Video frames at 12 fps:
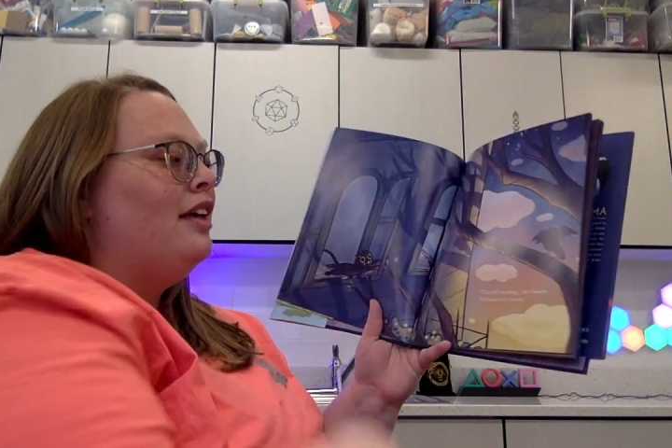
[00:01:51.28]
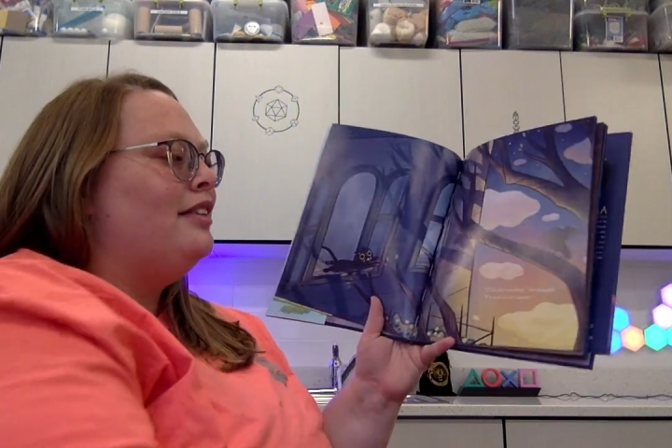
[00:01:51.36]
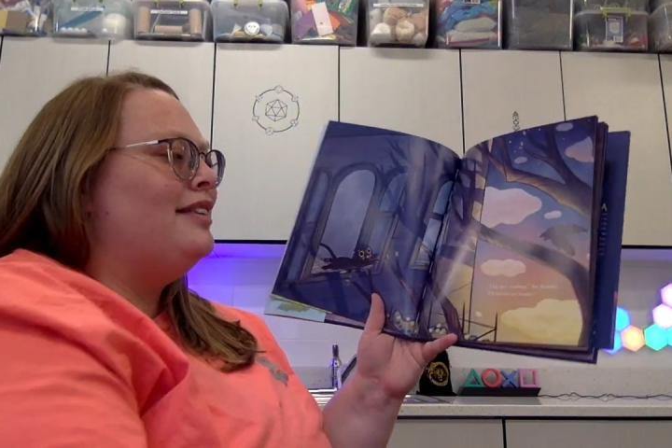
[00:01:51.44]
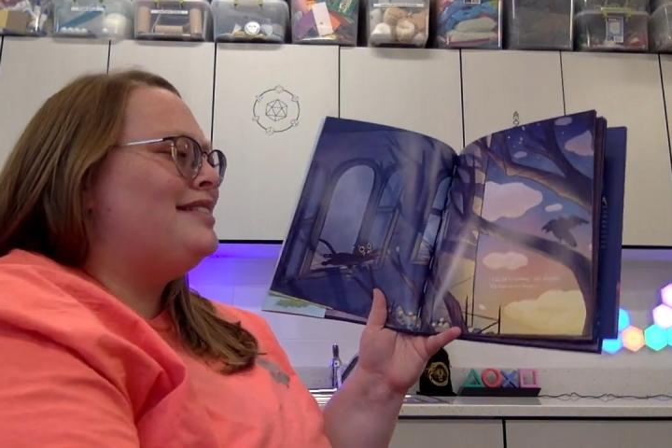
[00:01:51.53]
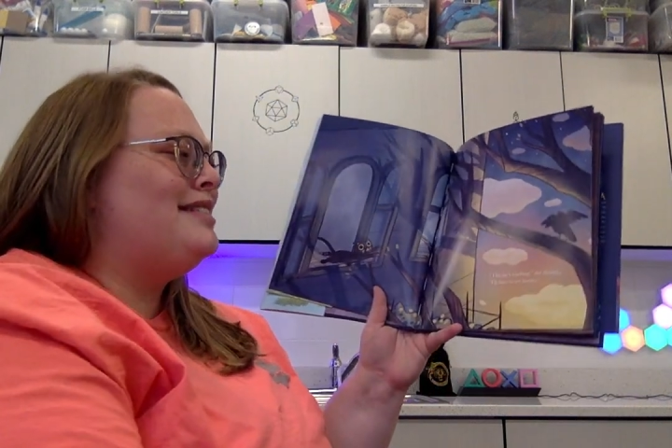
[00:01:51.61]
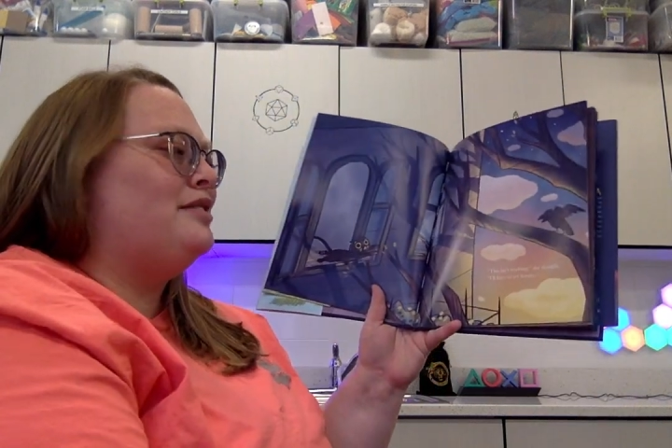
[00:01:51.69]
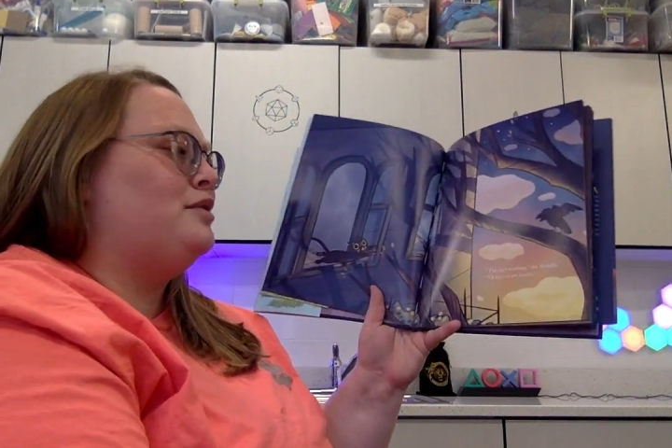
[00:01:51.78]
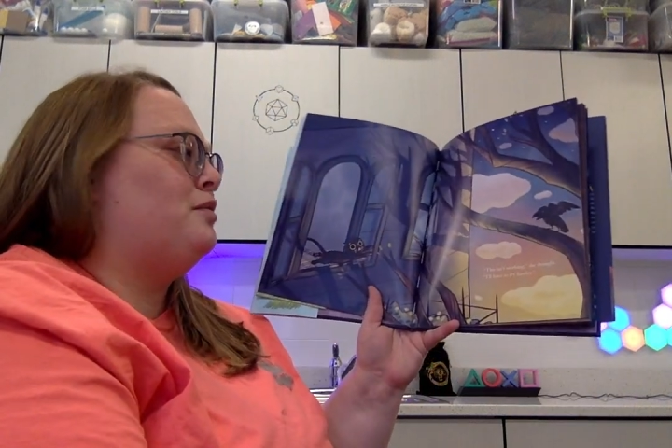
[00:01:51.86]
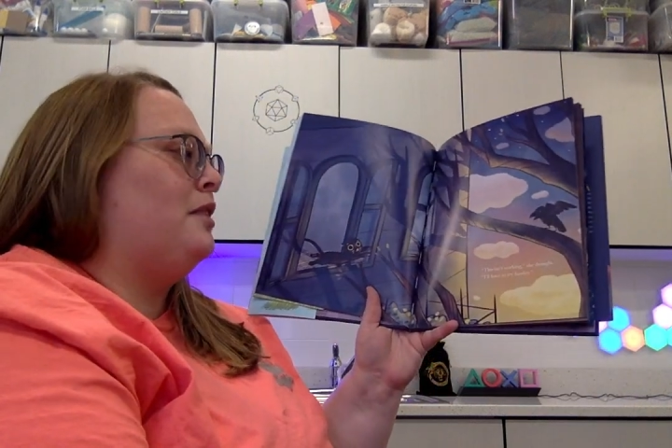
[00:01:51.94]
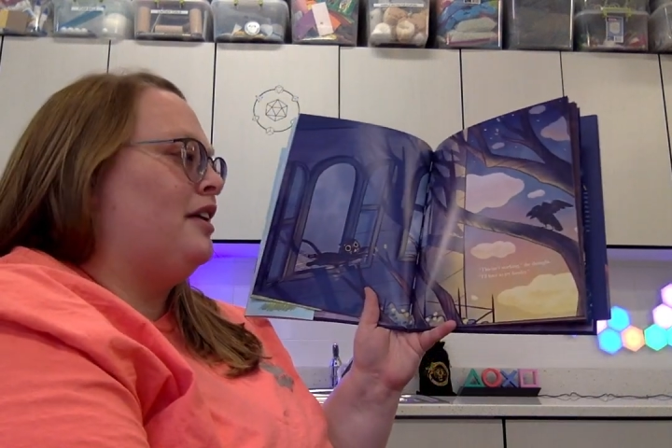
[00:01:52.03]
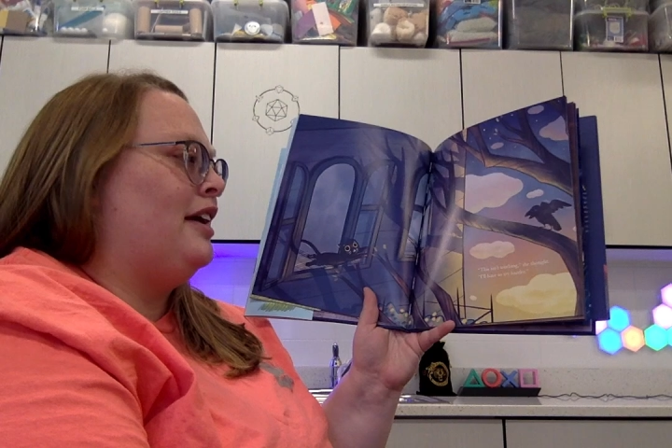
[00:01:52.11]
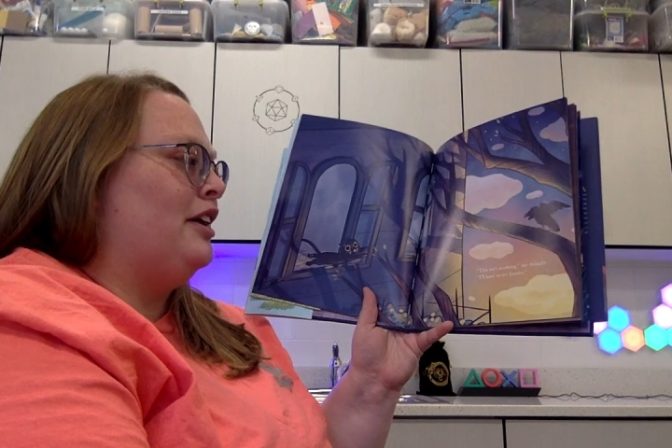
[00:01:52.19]
This isn't
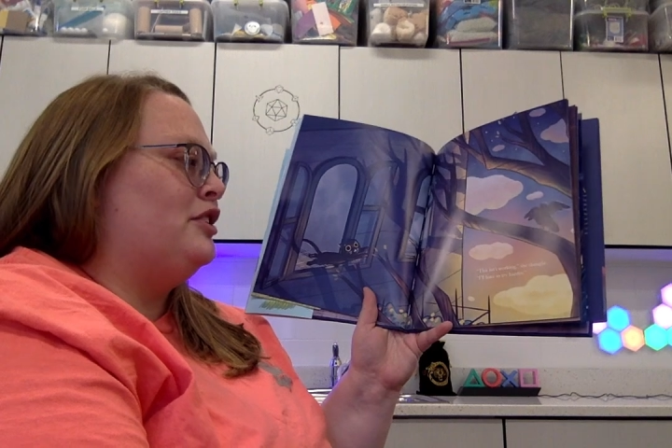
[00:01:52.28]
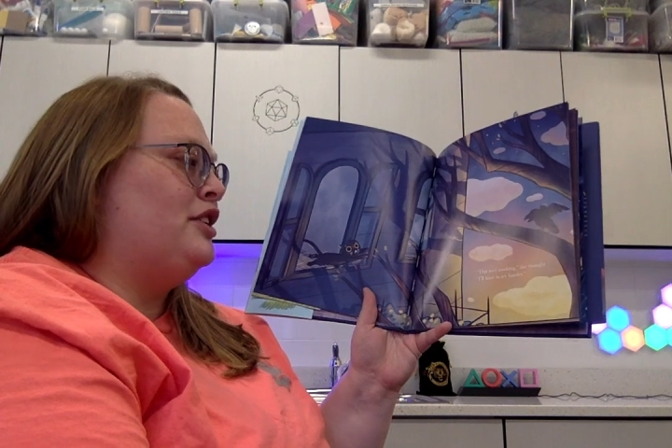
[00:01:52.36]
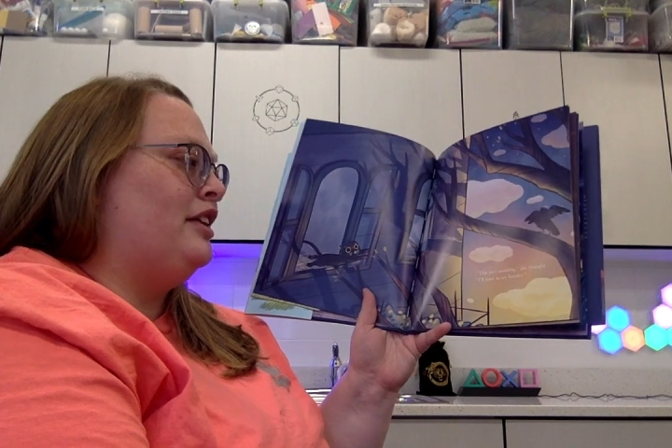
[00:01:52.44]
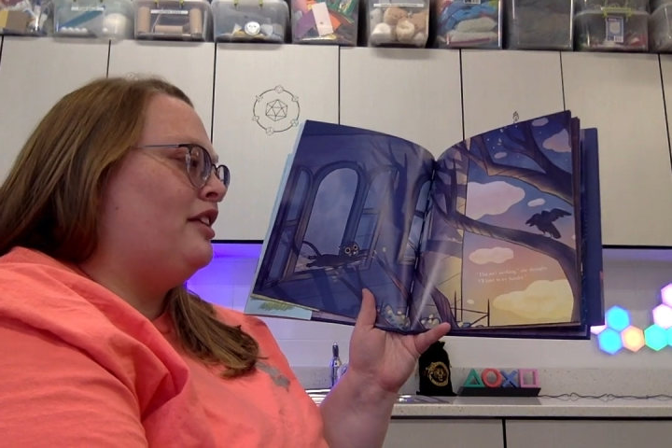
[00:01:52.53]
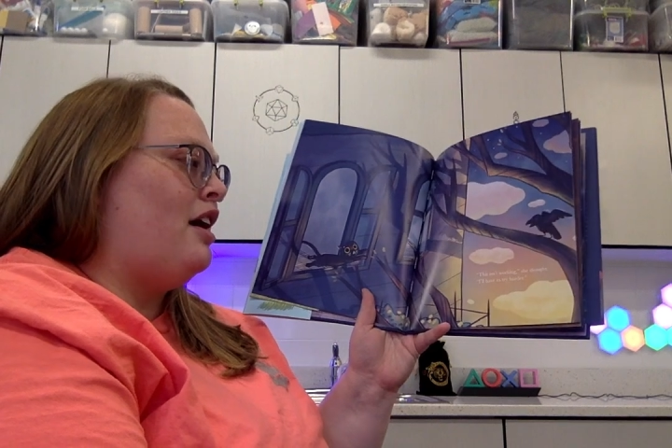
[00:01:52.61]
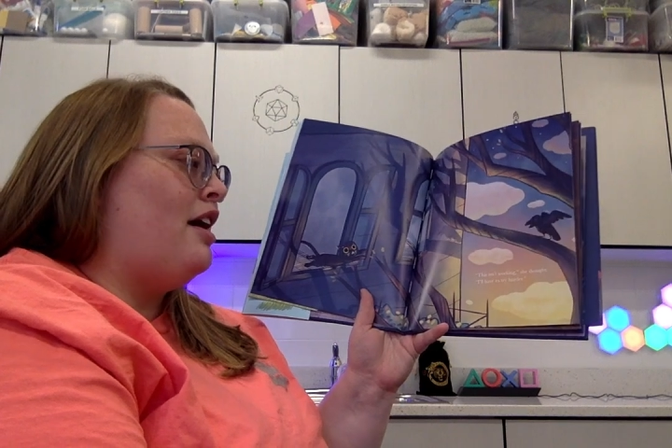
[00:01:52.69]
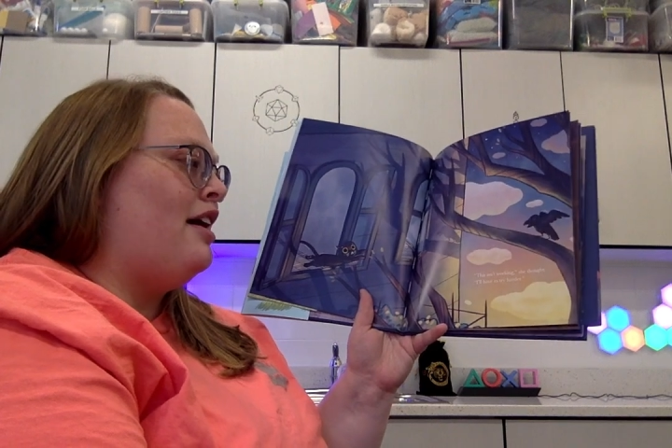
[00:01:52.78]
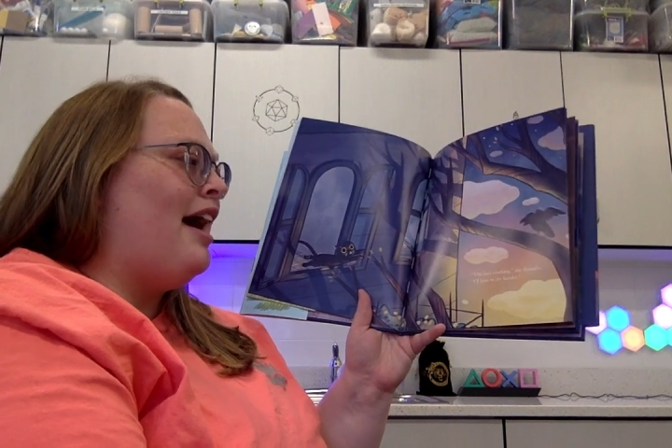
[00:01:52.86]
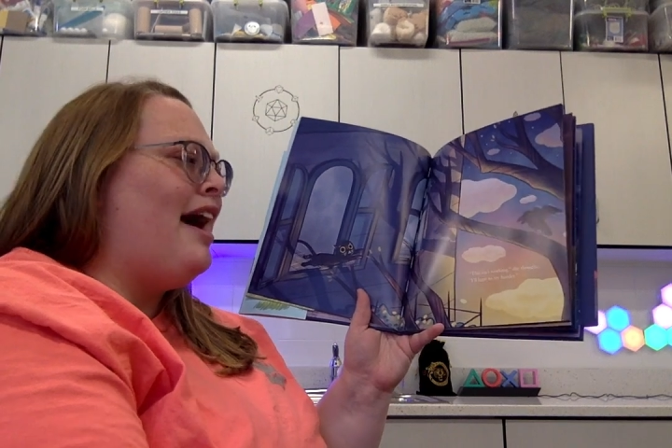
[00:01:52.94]
working, she thought.